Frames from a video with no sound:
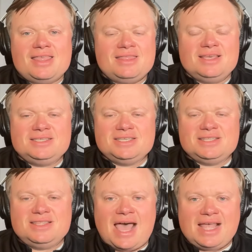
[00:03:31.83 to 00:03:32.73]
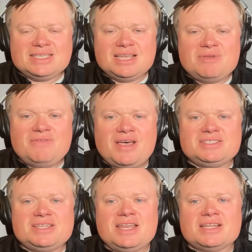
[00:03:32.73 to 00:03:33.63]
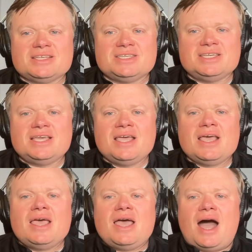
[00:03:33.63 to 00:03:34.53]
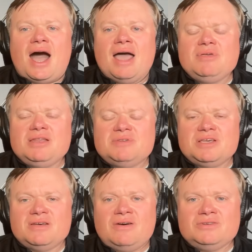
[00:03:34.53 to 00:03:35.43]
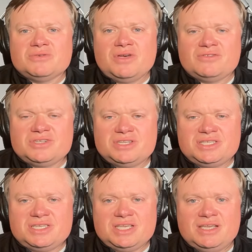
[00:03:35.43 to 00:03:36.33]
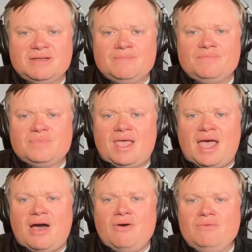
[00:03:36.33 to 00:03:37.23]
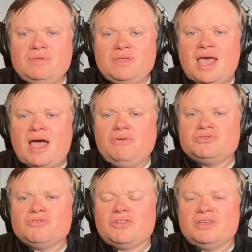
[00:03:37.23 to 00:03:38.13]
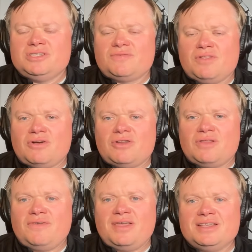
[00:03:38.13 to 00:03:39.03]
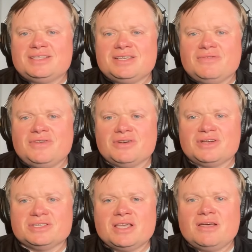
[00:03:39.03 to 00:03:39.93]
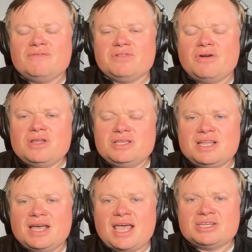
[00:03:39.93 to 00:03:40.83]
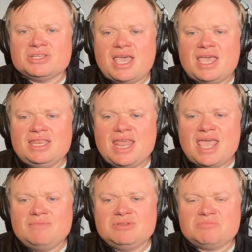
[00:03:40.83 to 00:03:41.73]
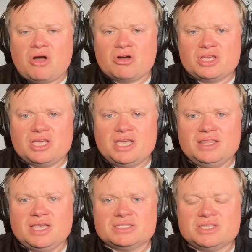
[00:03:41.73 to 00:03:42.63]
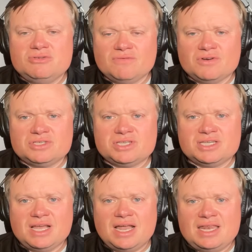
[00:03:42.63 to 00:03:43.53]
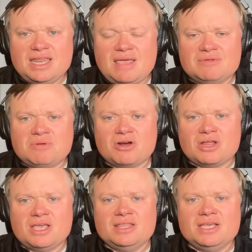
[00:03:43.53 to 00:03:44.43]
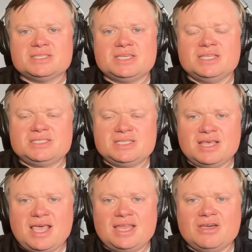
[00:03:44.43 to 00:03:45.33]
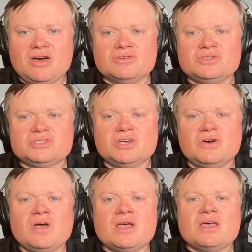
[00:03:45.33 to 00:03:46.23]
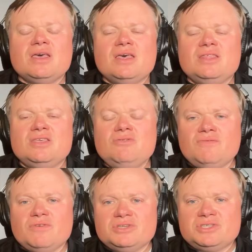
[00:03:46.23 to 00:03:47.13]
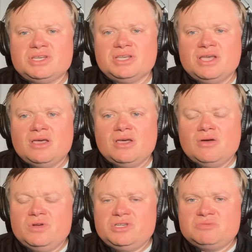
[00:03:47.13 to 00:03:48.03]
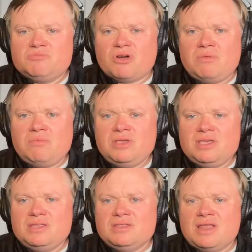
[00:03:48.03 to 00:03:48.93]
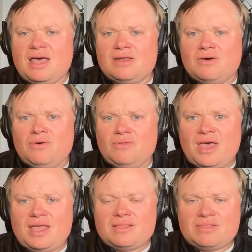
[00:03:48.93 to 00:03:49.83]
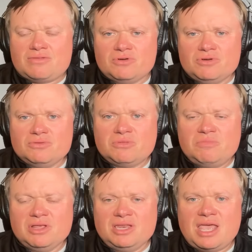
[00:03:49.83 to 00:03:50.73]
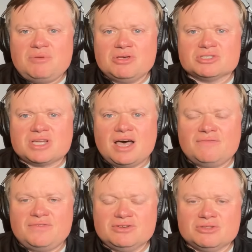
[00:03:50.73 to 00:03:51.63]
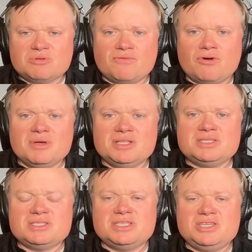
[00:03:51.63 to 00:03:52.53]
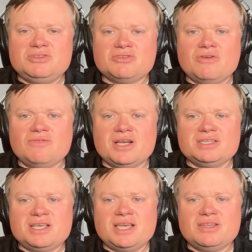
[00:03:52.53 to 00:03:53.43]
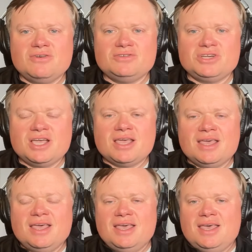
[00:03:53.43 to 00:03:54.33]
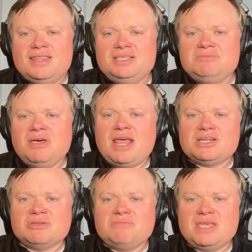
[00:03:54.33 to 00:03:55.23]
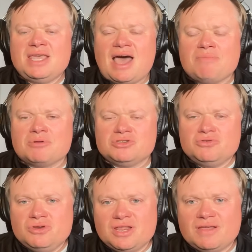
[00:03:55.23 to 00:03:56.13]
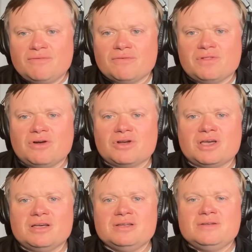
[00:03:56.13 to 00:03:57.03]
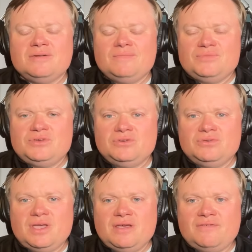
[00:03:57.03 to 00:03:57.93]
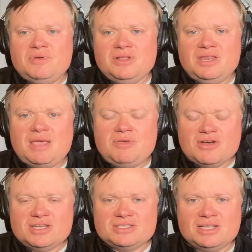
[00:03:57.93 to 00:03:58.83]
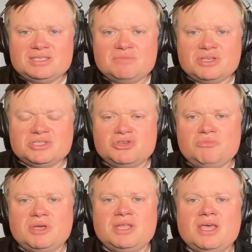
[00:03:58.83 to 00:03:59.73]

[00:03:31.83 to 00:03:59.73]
This that's going to be fascinating to see. I'm going to be also interested to see how how strongly does Florida defend itself here because Florida is not actually a named party in this. The university is not a named party in this. It's the head coach. So the university which is probably not all that thrilled with Billy Napier's on field performance since he took over as the head coach. This might actually be an opportunity for Florida to, if Billy Napier has done something stupid